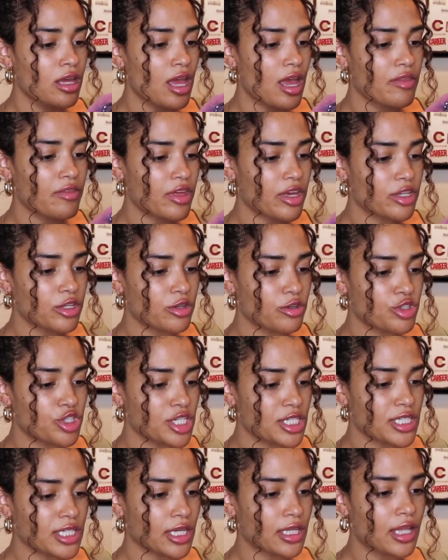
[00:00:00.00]
And then you
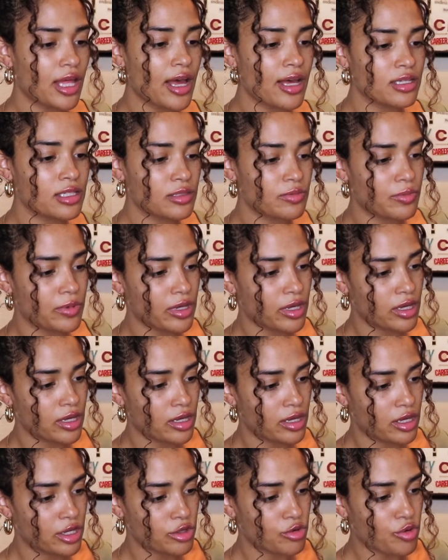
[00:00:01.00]
just clasp
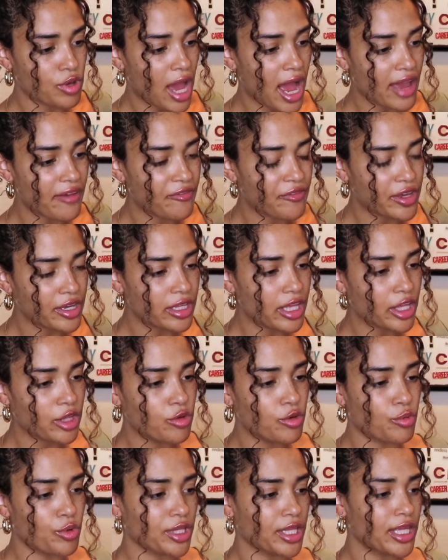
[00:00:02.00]
it. You, I feel like
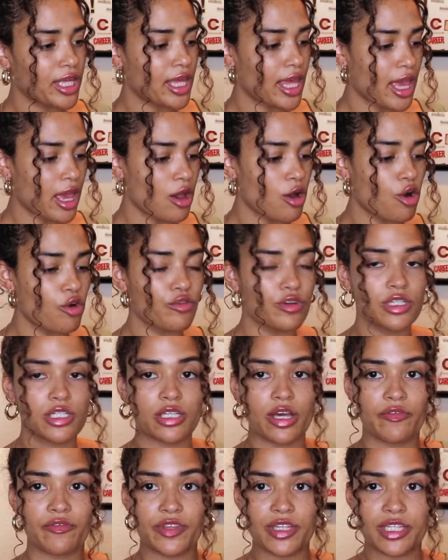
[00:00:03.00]
you really can't
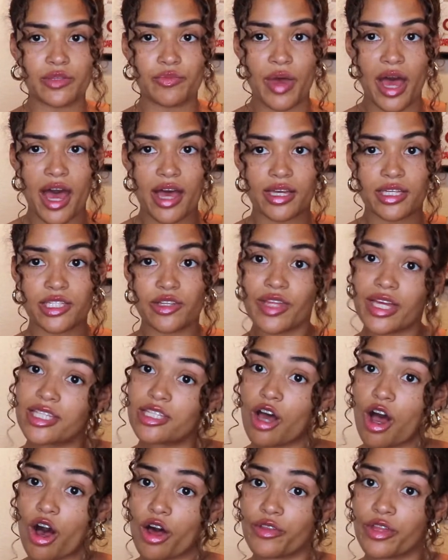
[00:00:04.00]
overstuff this bag. So
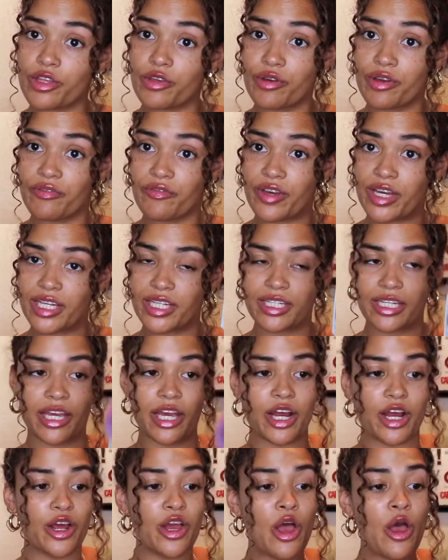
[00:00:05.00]
that's all that you can fit in
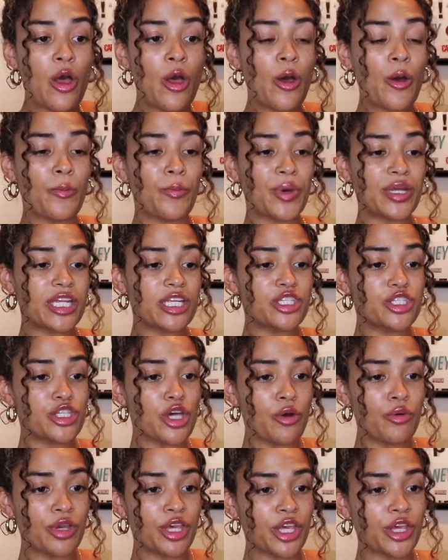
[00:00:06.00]
here. But it's
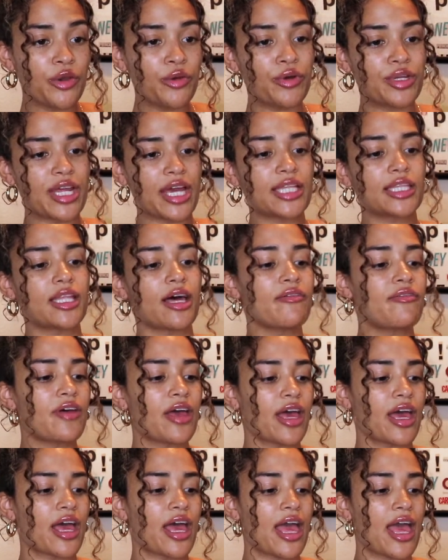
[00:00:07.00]
so cute and I love
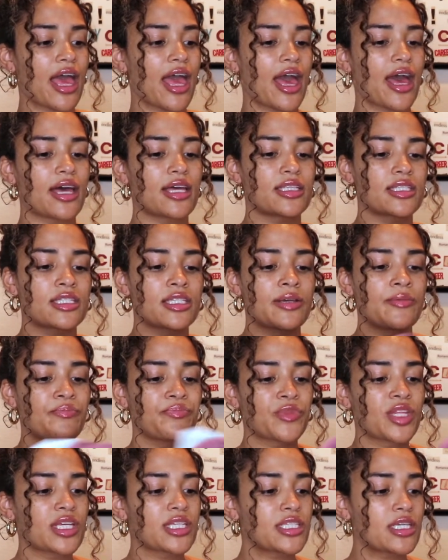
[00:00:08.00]
it. And
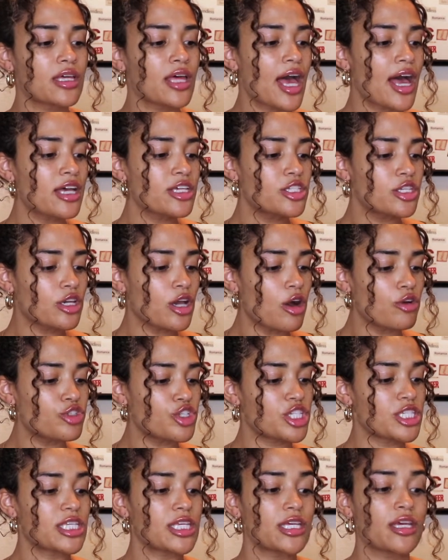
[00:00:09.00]
still has the Coach
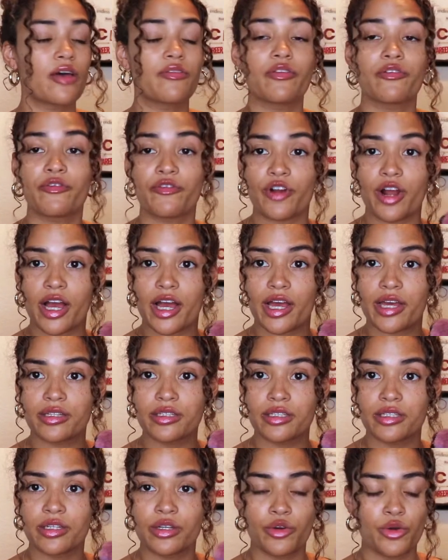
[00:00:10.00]
C on the
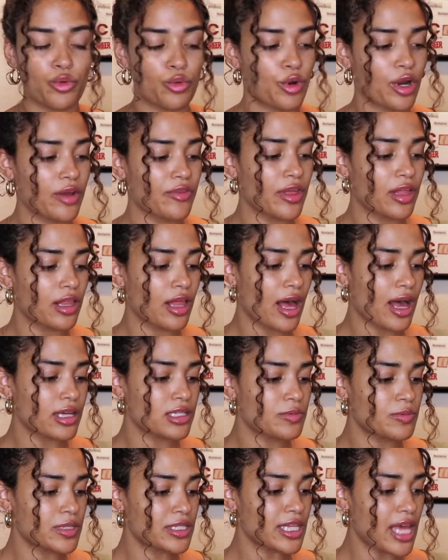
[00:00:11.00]
front where the
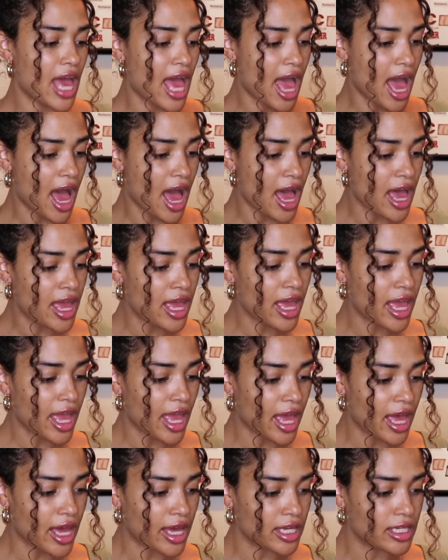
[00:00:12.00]
clasp is at.
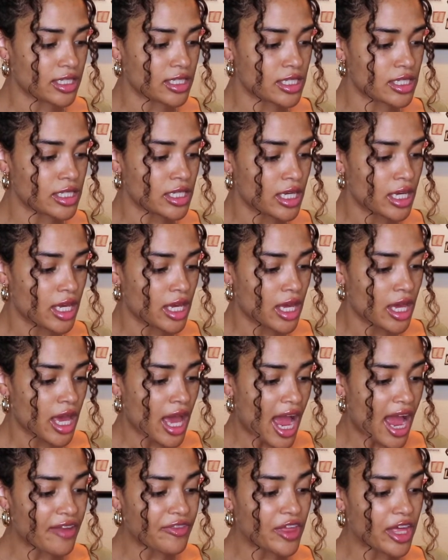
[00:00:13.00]
And
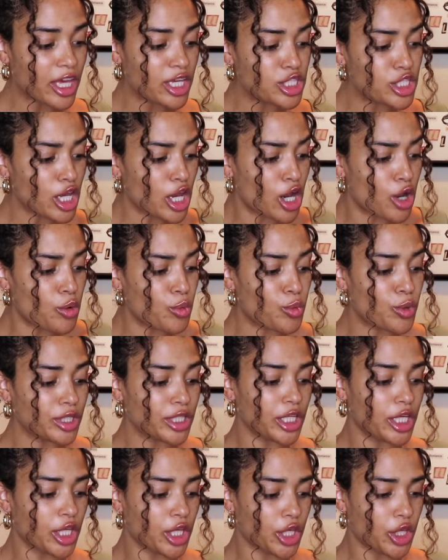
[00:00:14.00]
I think it's like a
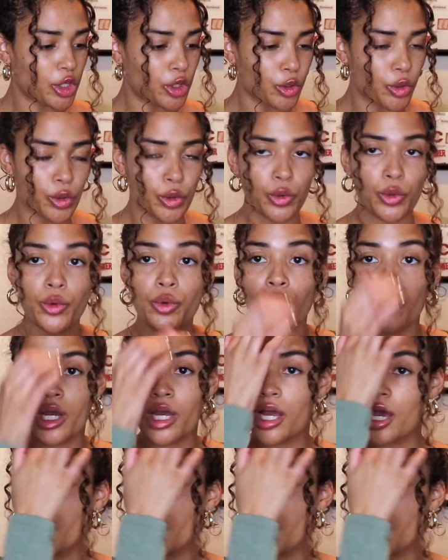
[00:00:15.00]
really cute